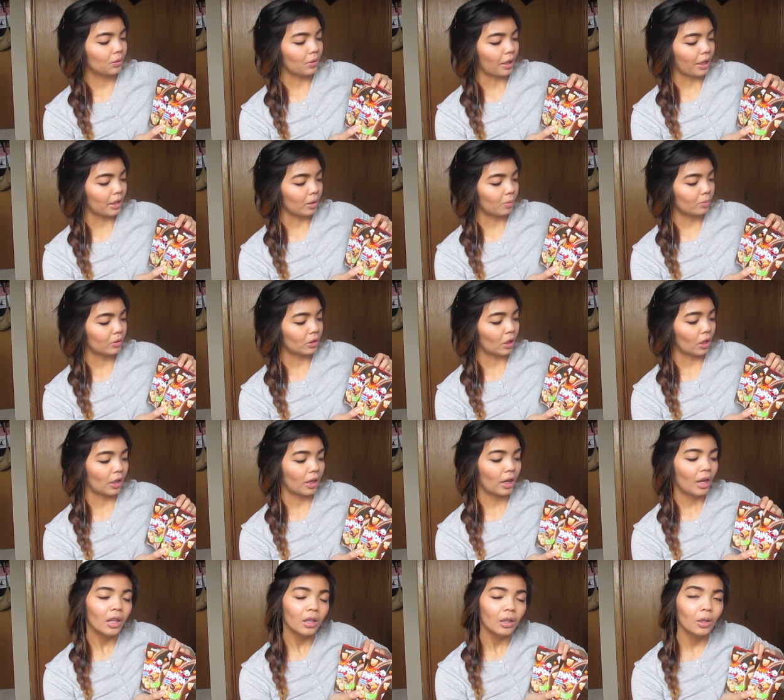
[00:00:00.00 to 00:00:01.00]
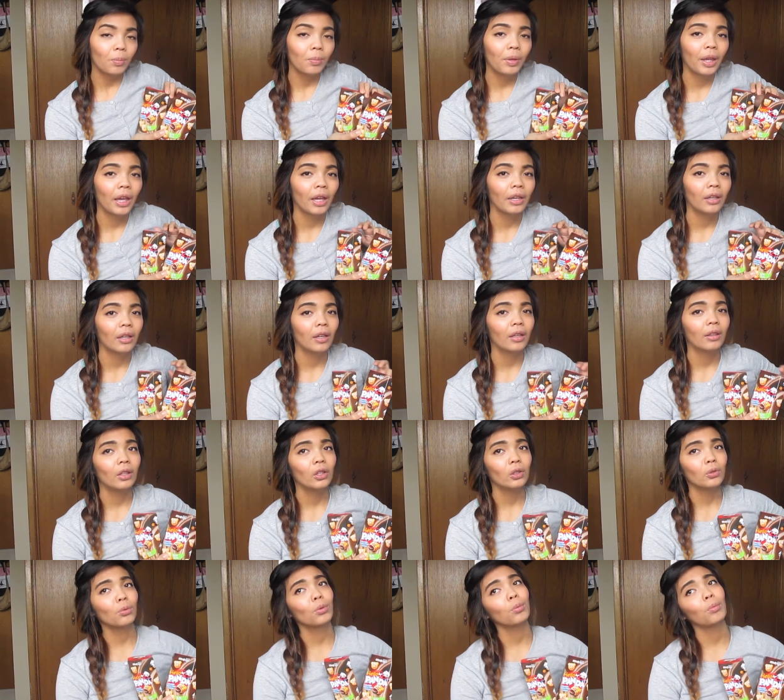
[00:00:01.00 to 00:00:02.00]
two items are Hello Panda.
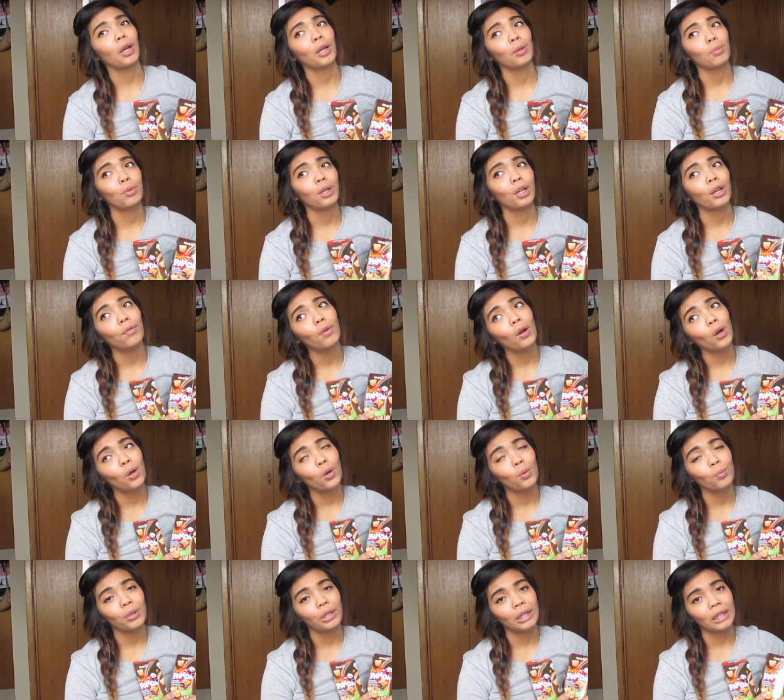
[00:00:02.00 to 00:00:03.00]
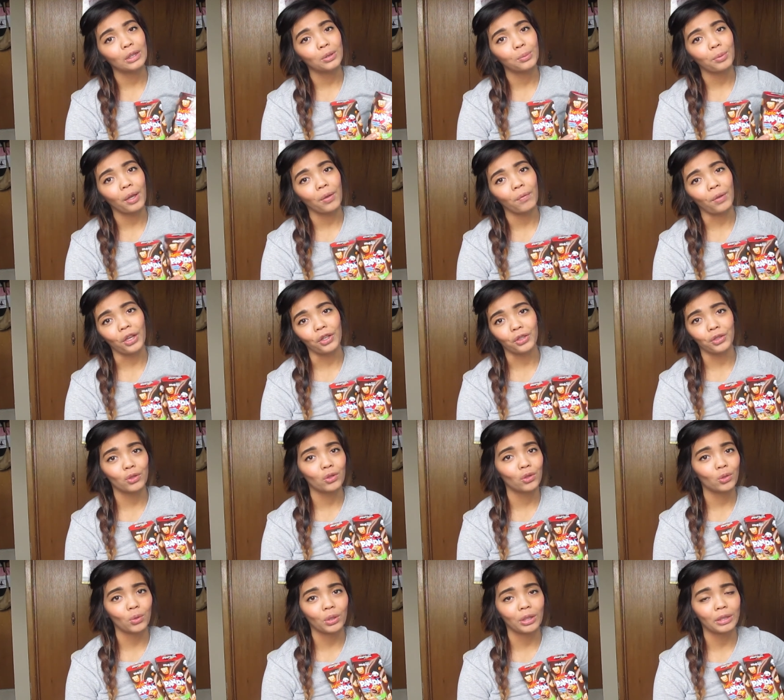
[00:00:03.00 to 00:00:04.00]
These remind me of home because we have Asian
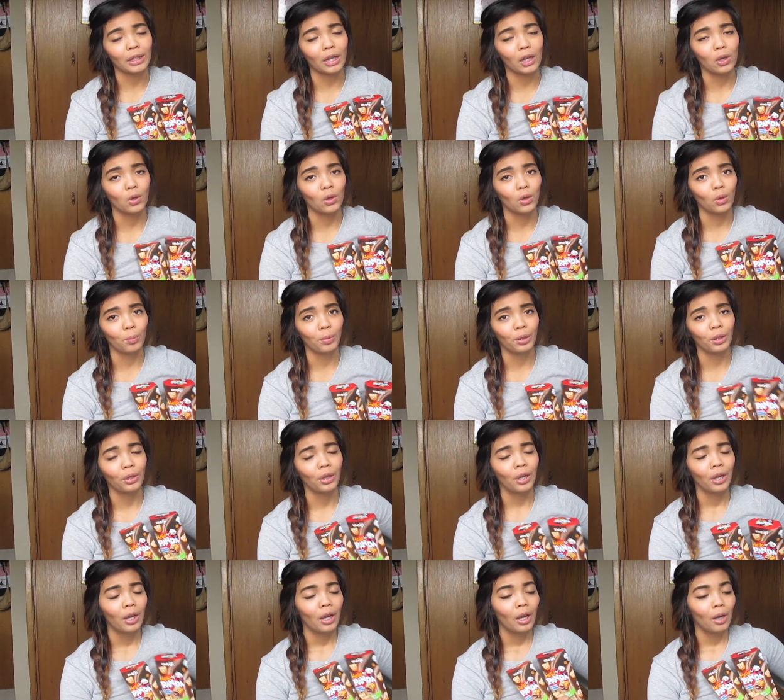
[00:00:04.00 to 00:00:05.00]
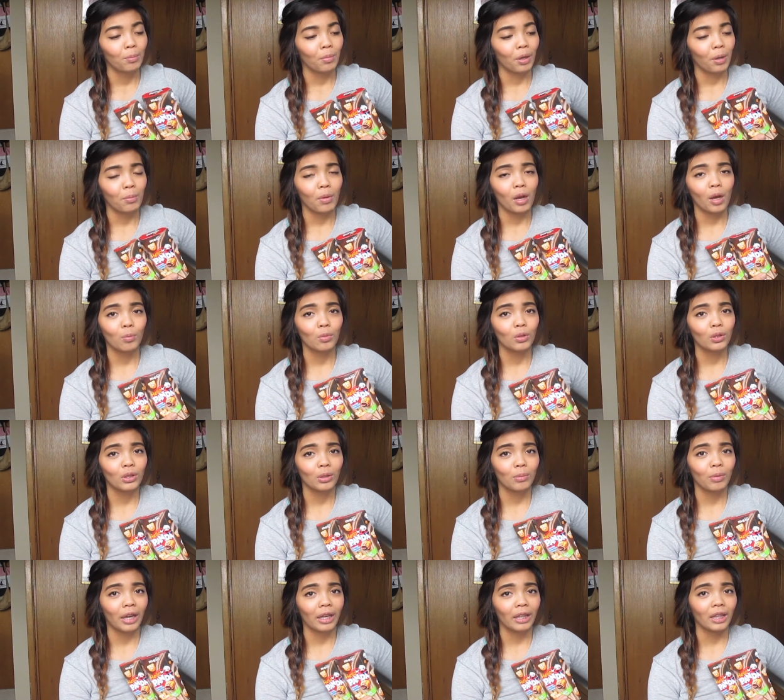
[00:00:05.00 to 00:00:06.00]
stores at home and my mom used
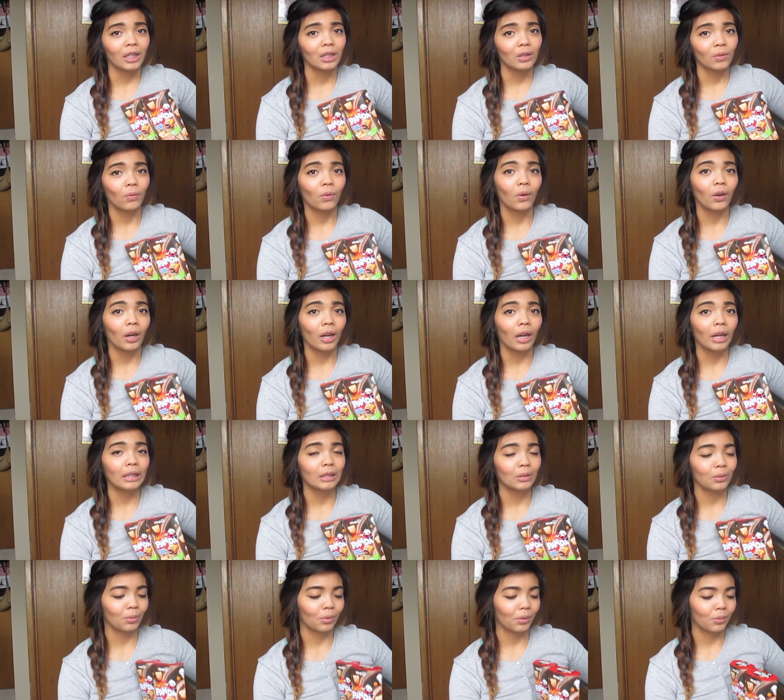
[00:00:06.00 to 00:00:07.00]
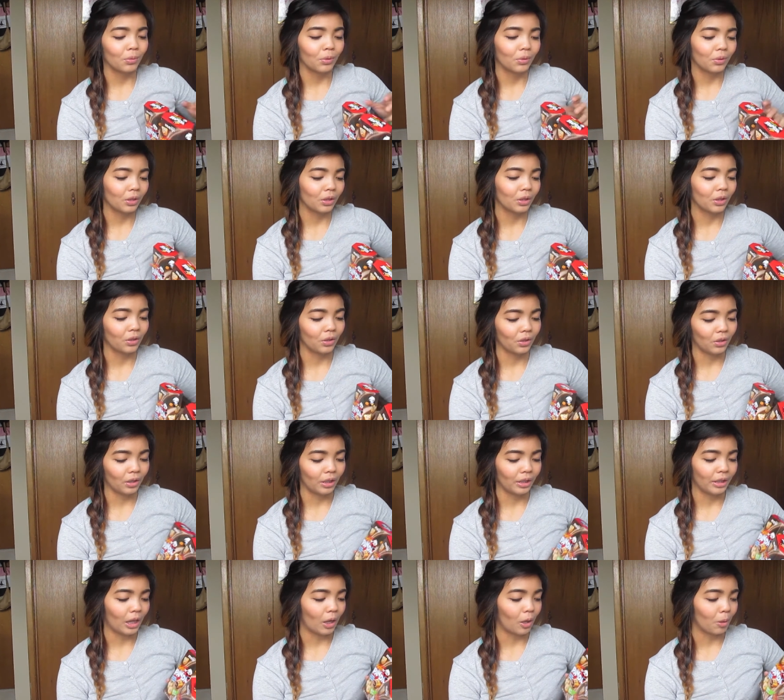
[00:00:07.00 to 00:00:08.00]
to buy these for us when we were little
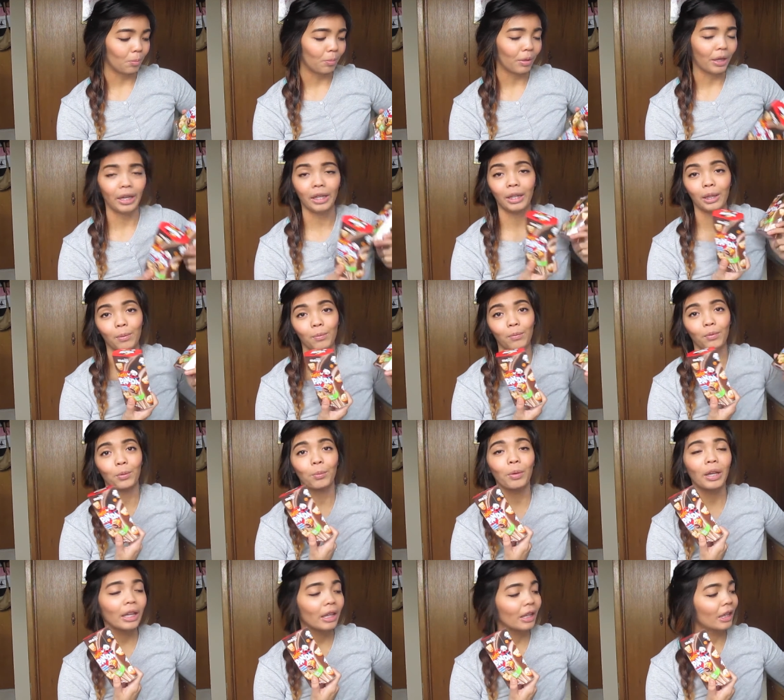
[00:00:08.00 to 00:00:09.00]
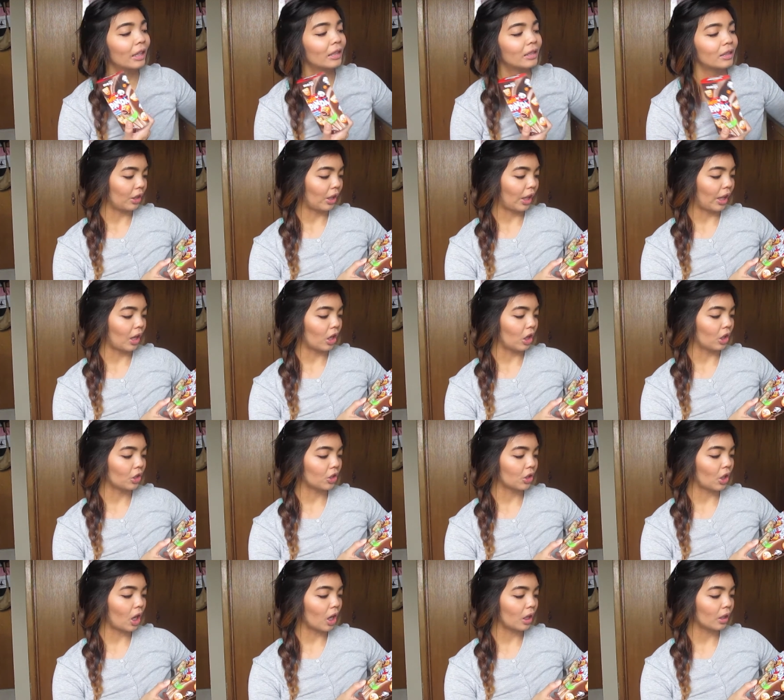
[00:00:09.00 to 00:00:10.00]
and now I'm buying them for my kids. And they are
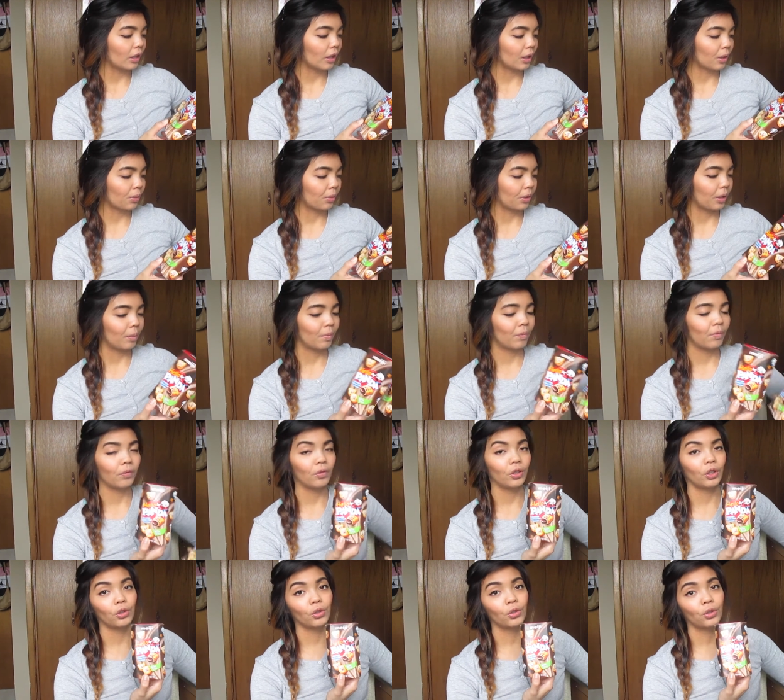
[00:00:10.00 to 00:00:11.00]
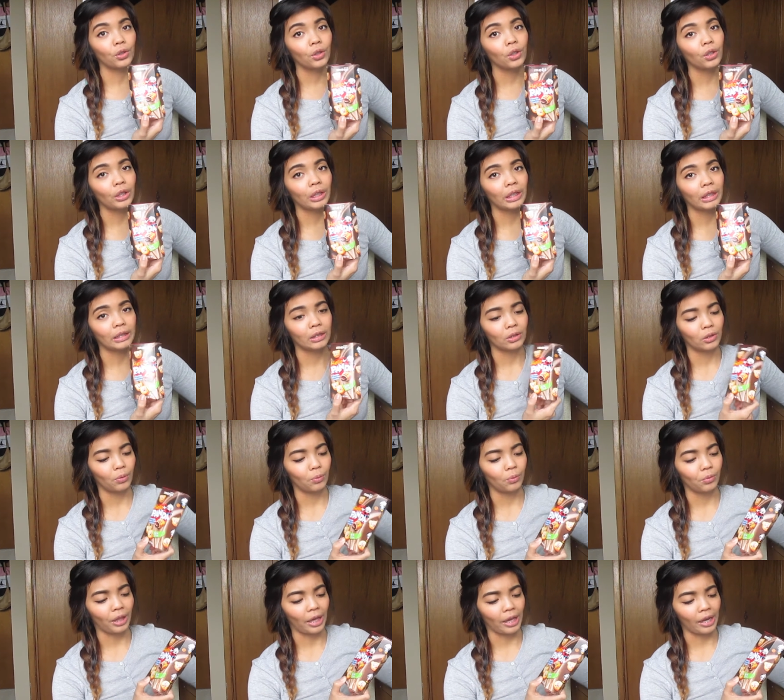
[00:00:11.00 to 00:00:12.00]
chocolate cream filled cookies
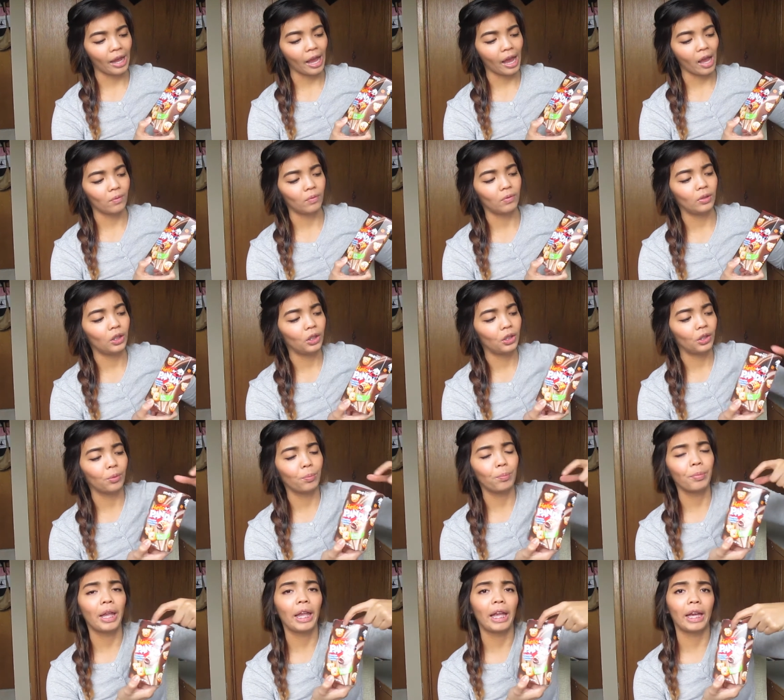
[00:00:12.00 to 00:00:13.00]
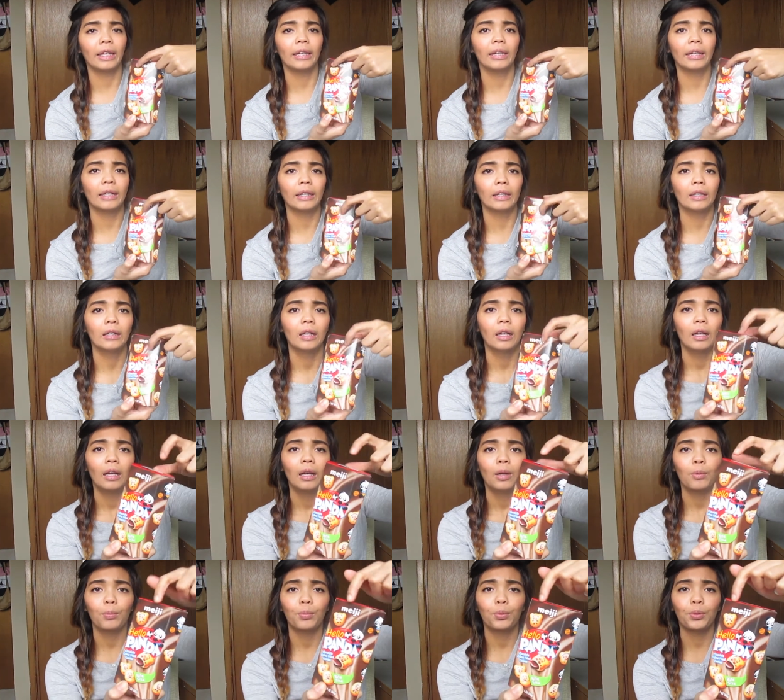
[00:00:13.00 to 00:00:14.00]
that have little panda
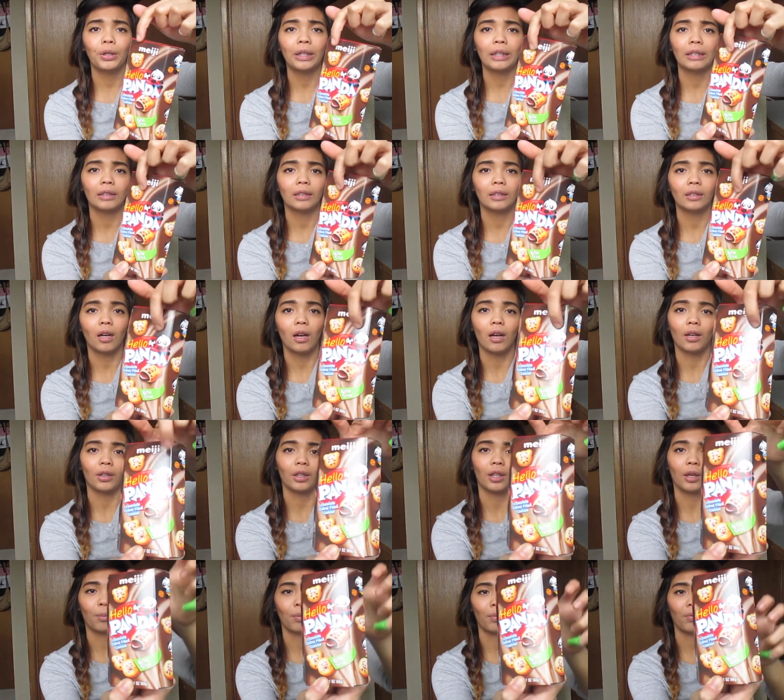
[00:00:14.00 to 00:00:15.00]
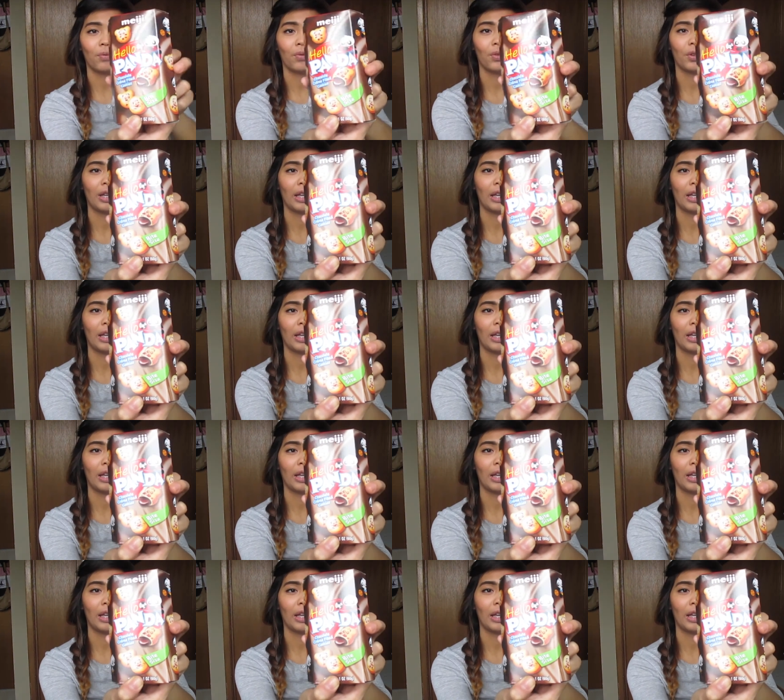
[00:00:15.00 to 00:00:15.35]
prints on them, you